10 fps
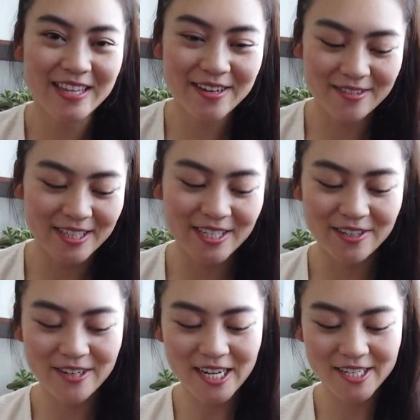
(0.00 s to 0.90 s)
they really
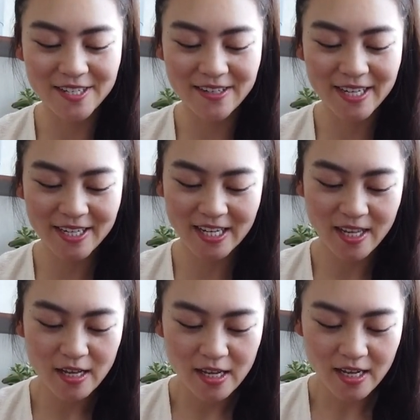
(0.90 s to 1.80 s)
knew how to do it.
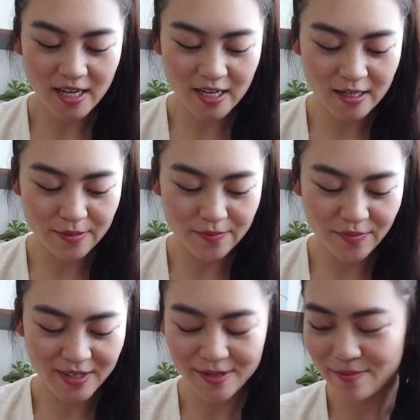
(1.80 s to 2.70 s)

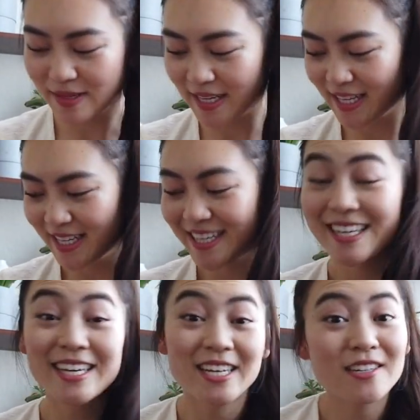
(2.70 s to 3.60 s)
But
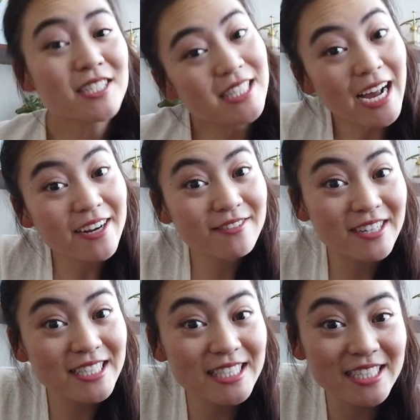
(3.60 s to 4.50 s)
it was kind of
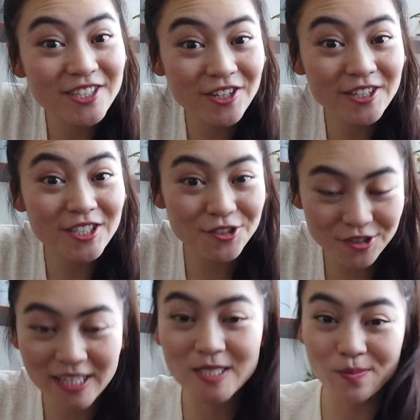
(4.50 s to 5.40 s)
crazy. It turned
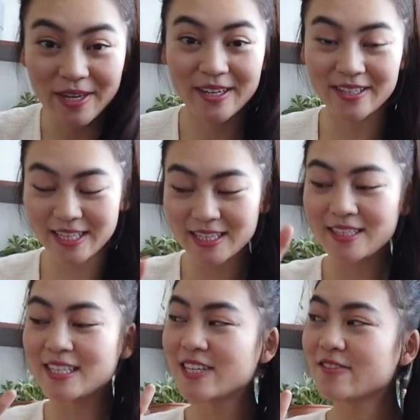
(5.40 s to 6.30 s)
transparent, like
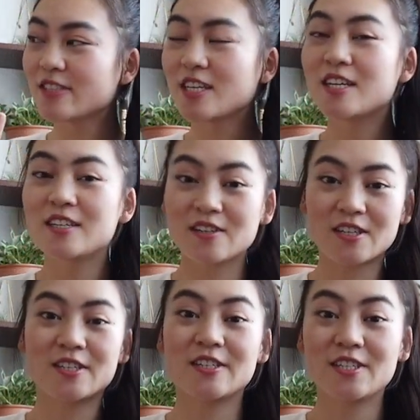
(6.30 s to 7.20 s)
the leaves
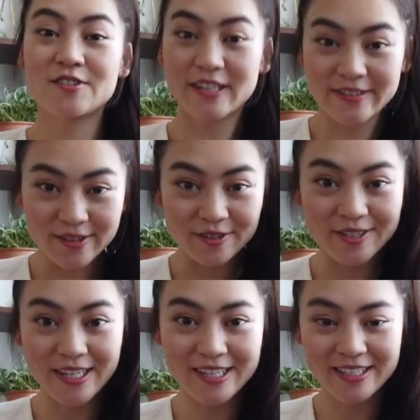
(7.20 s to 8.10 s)
turned
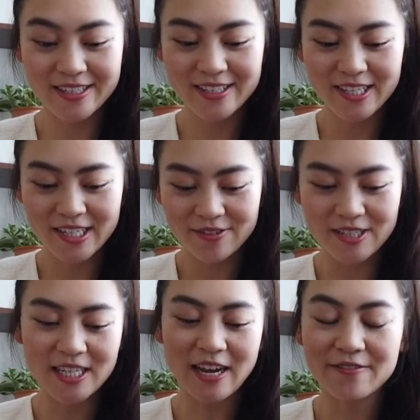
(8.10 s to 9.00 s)
translucent,
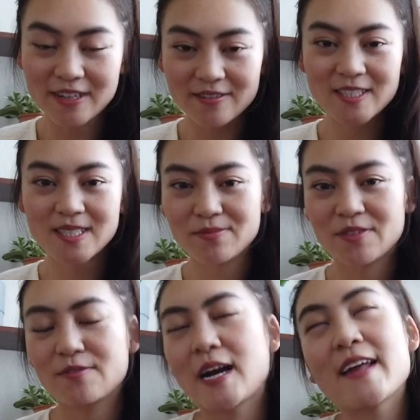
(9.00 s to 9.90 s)
which I've never seen
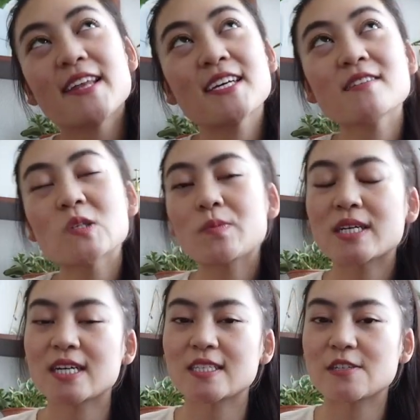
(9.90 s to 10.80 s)
before. I think it was
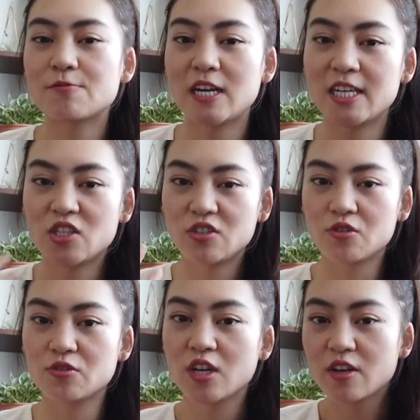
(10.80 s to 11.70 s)
because it went
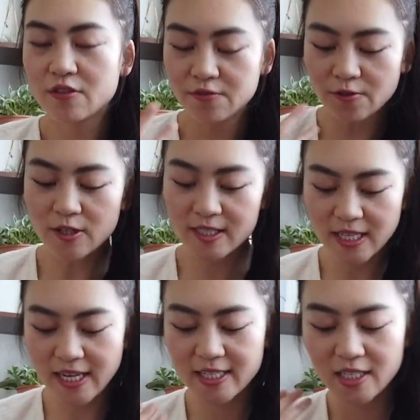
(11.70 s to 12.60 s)
into full
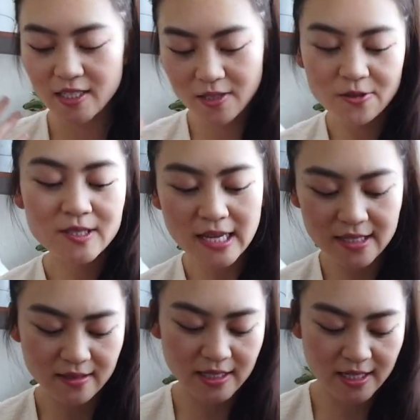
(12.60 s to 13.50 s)
sun too
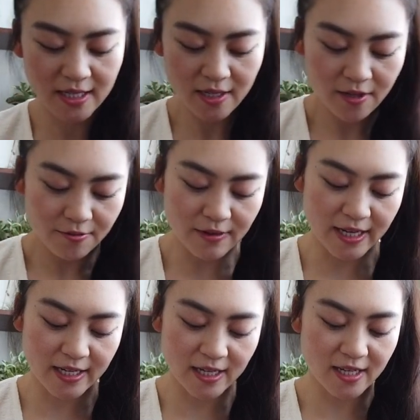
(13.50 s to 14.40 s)
suddenly
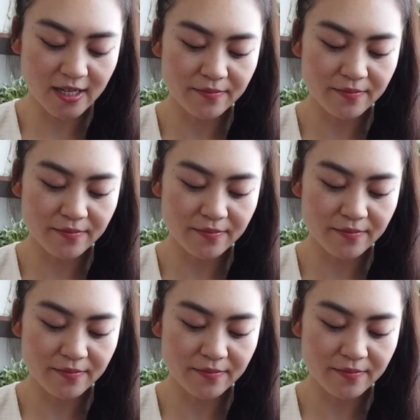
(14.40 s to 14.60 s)
when